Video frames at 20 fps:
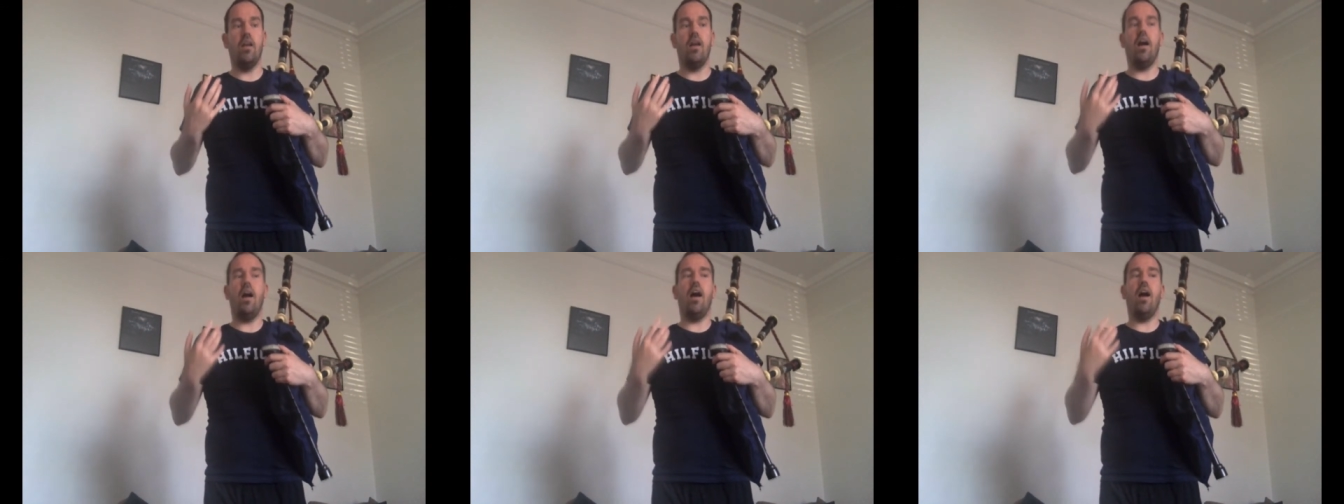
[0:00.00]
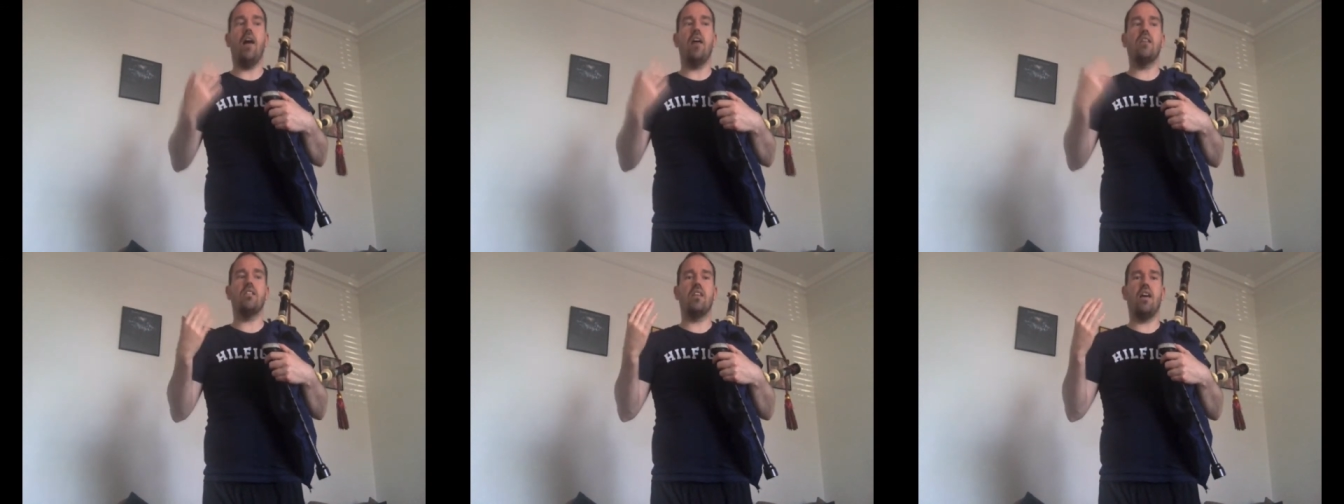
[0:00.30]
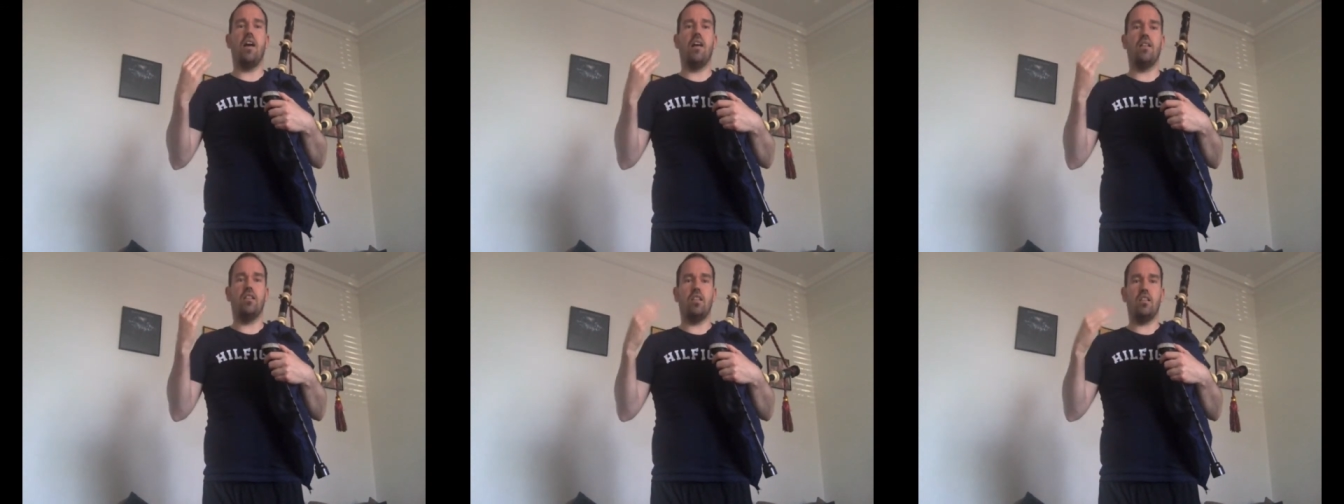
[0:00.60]
As
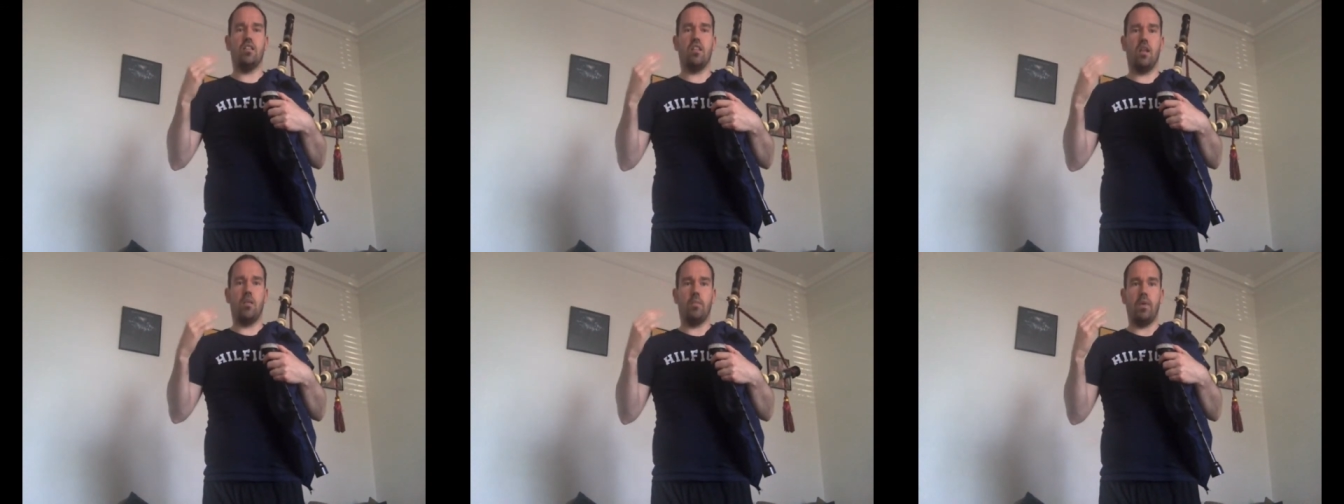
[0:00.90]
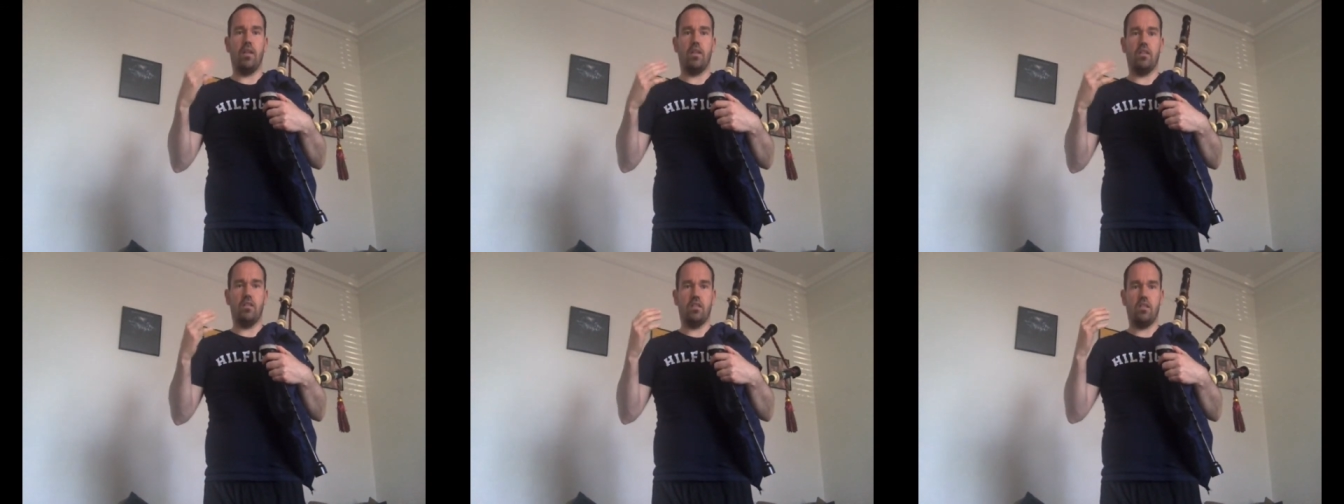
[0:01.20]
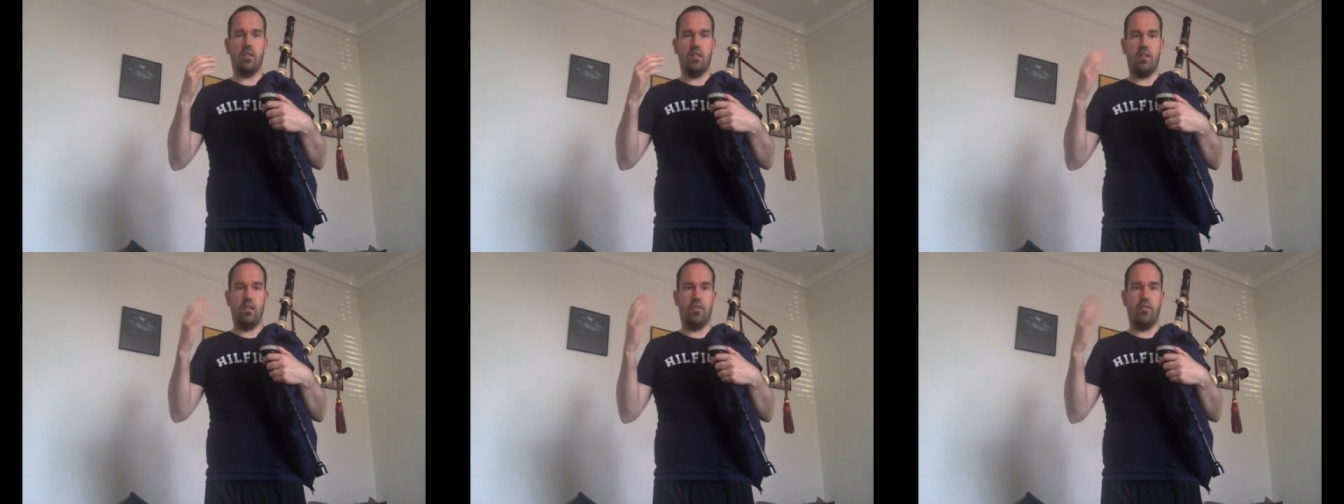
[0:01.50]
that
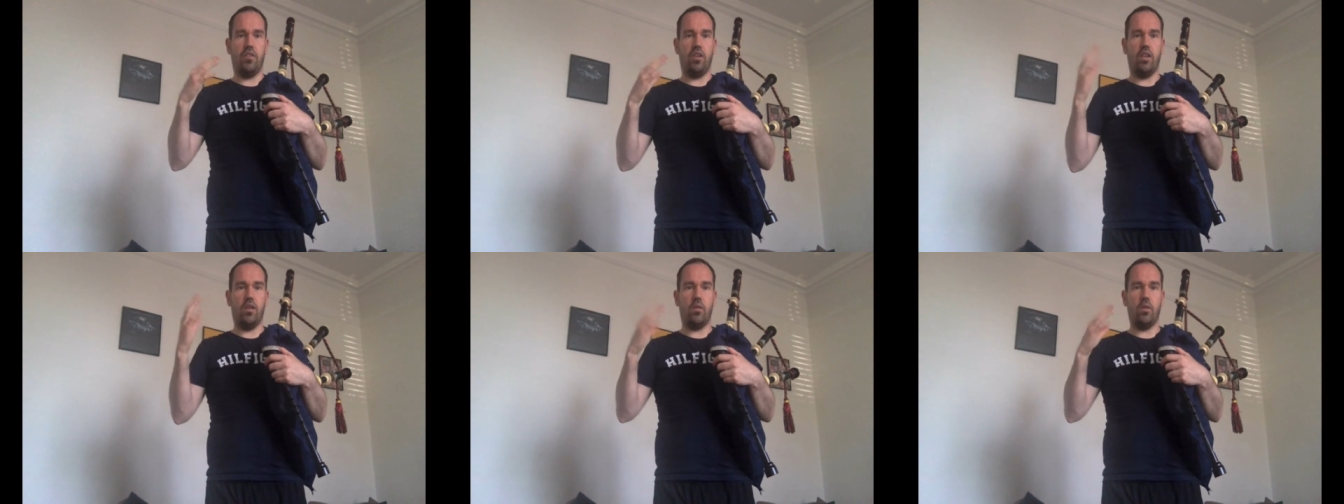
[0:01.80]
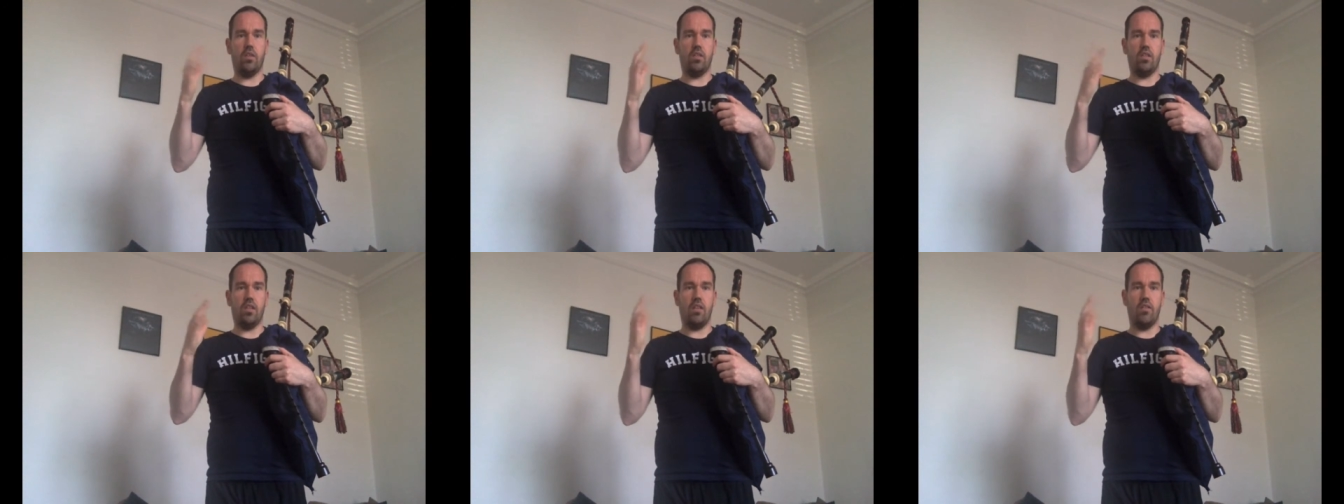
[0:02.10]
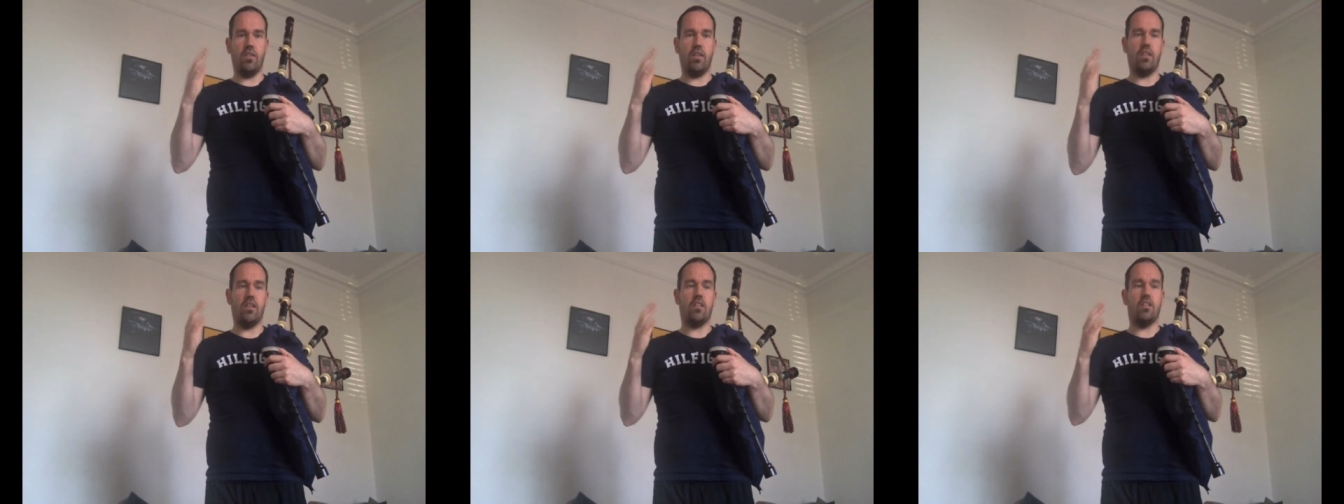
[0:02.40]
disturbance, the frequency of
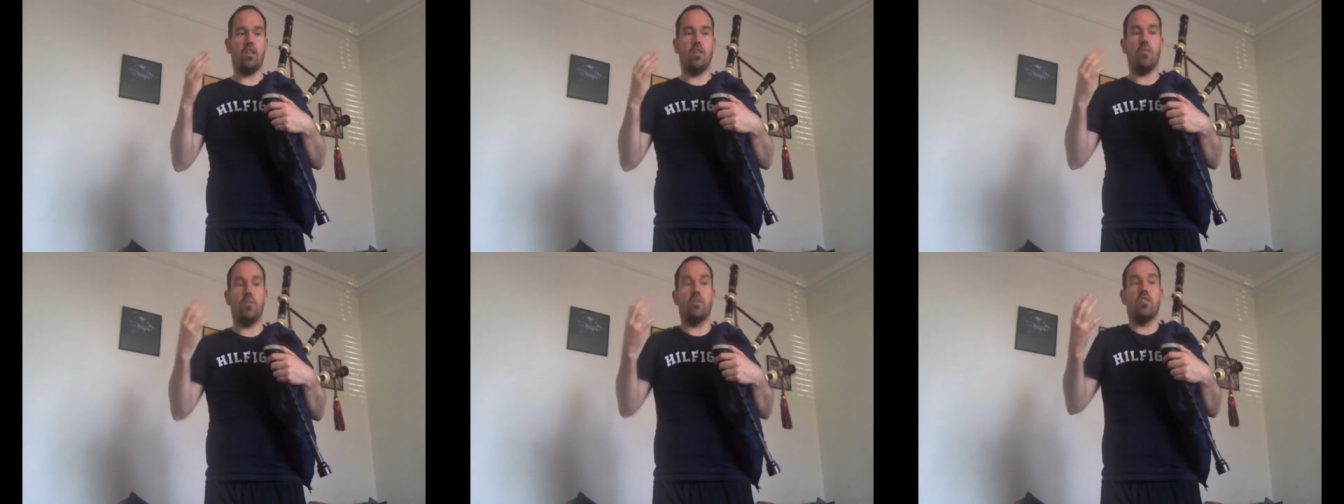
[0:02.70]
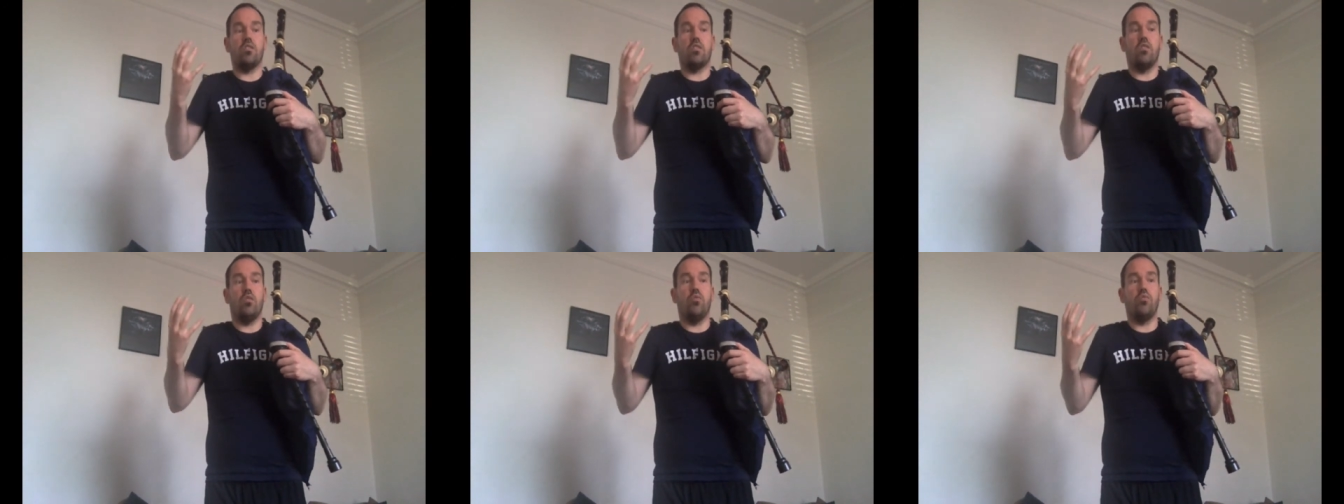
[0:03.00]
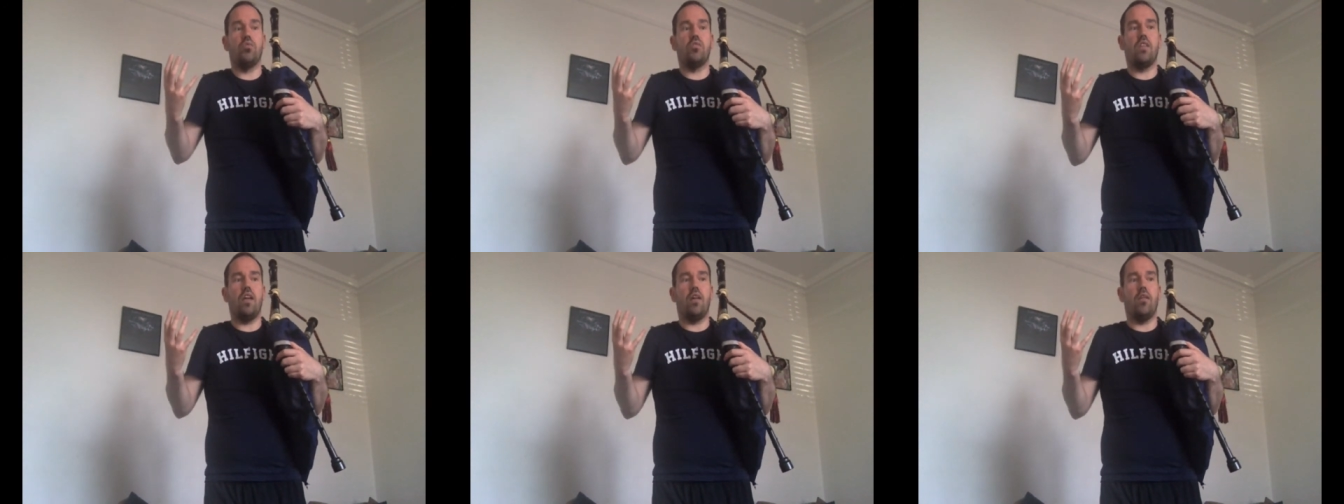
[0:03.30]
that disturbance
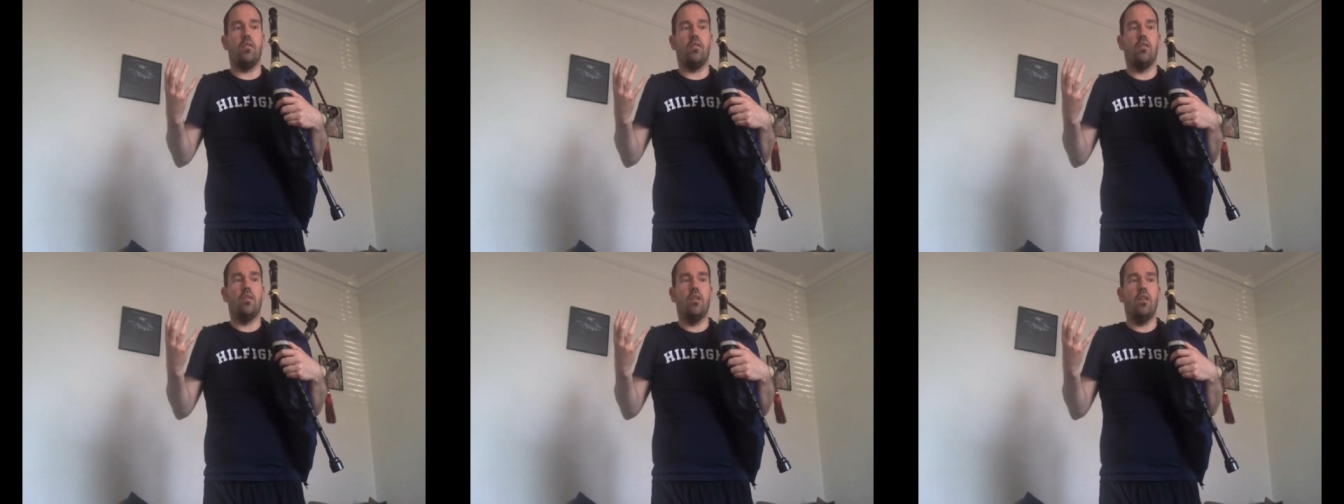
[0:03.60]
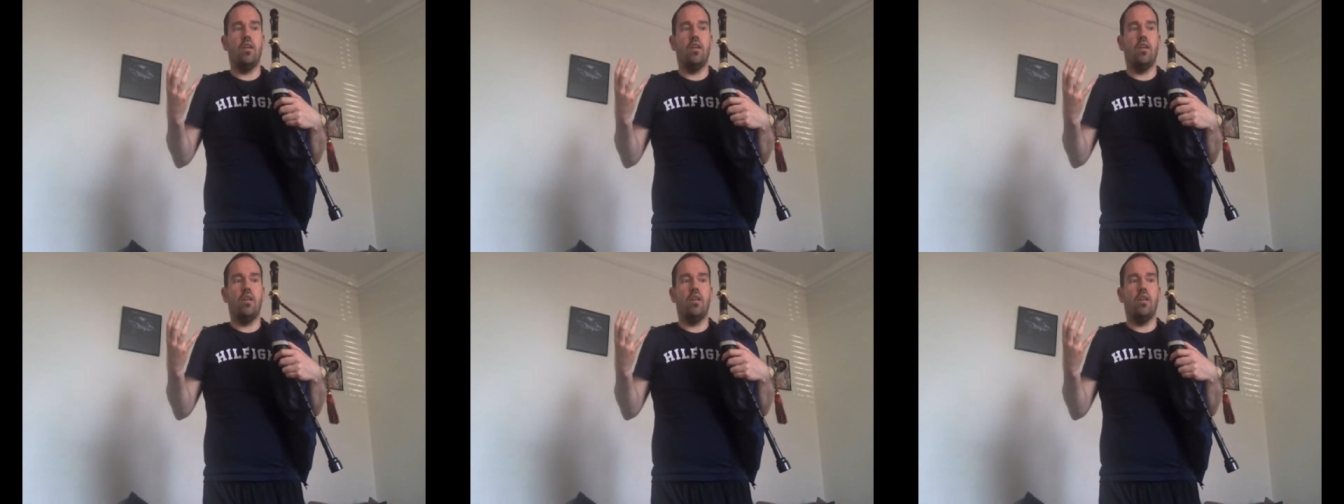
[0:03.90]
slows down,